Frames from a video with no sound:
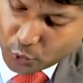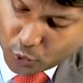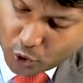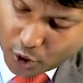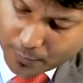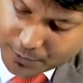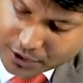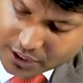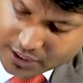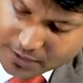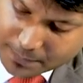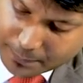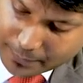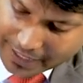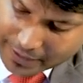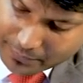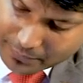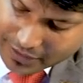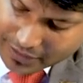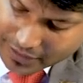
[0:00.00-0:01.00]
two options
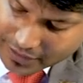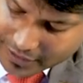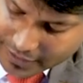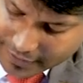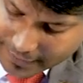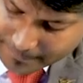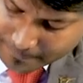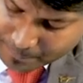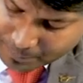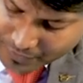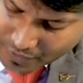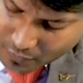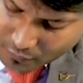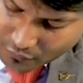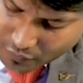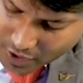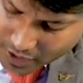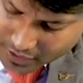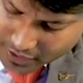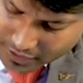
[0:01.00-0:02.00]
primarily.
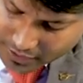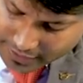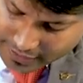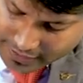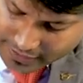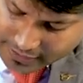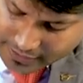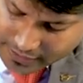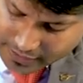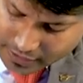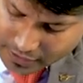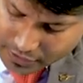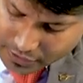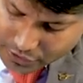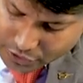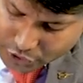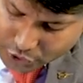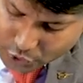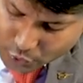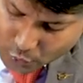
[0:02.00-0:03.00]
One is
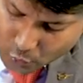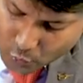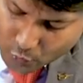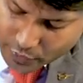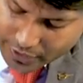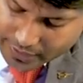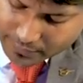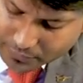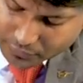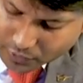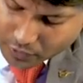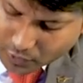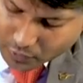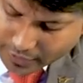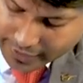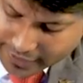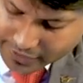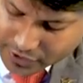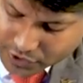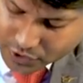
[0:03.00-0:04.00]
sodium
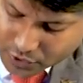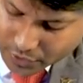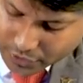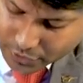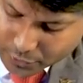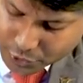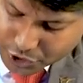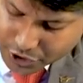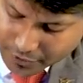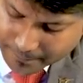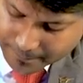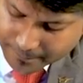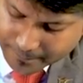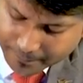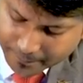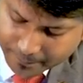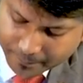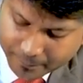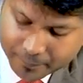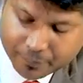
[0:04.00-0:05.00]
chloride solution,
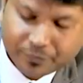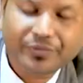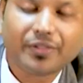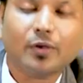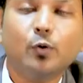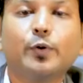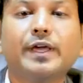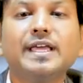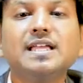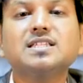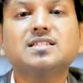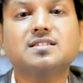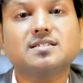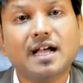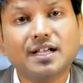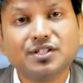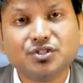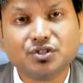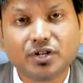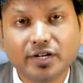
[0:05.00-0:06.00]
okay,
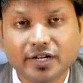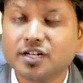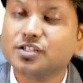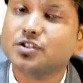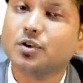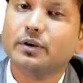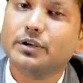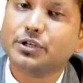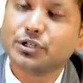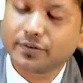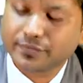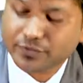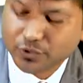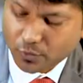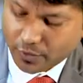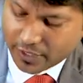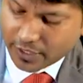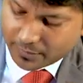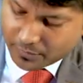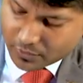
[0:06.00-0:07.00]
saturated solution of
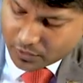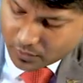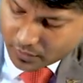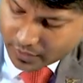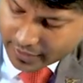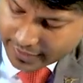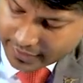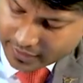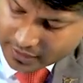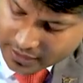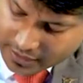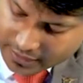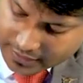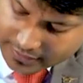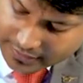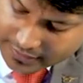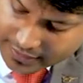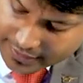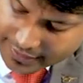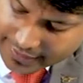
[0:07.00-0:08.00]
sodium chloride.
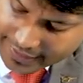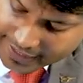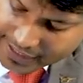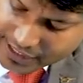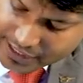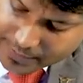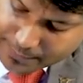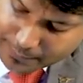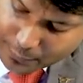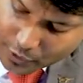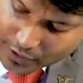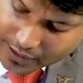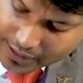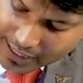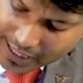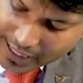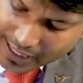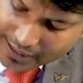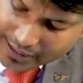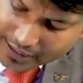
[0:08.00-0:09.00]
The next
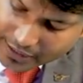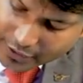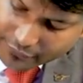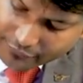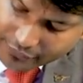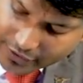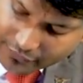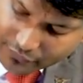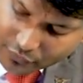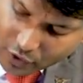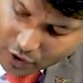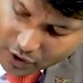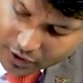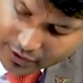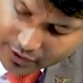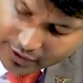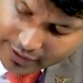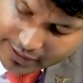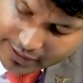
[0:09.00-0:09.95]
important alternate we have got